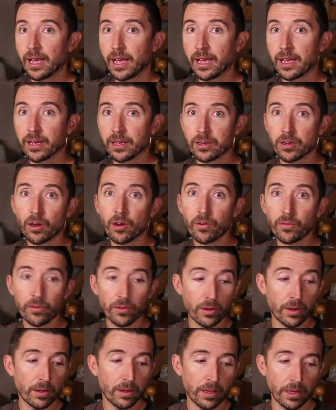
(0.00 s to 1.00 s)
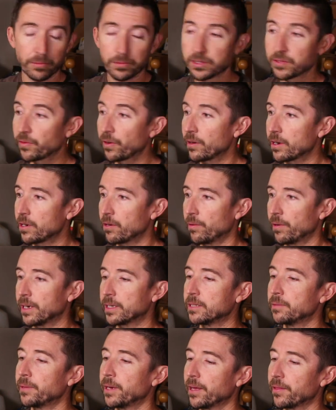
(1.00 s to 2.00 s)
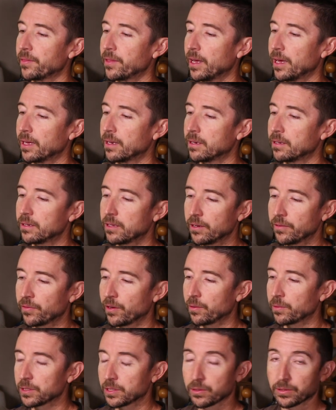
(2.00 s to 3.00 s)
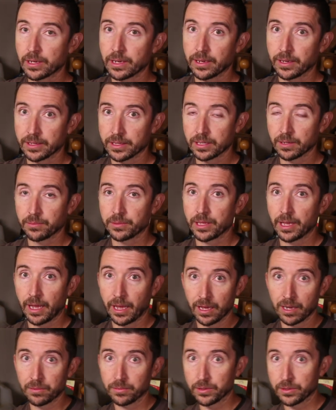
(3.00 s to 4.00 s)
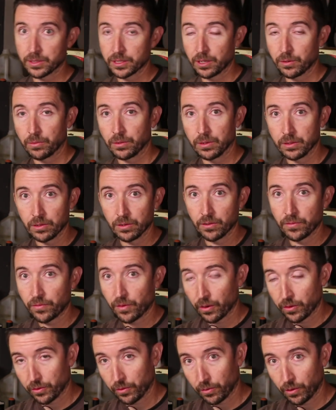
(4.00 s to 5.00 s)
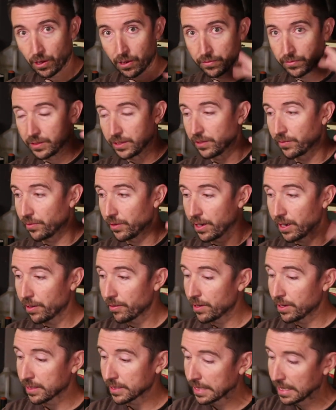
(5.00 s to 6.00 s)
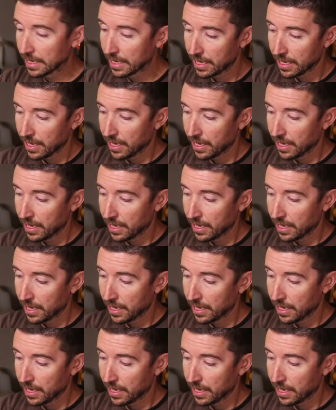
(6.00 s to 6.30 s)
And overall, I was very correct about that. If I was looking at some of the animals that were a little farther off in different areas,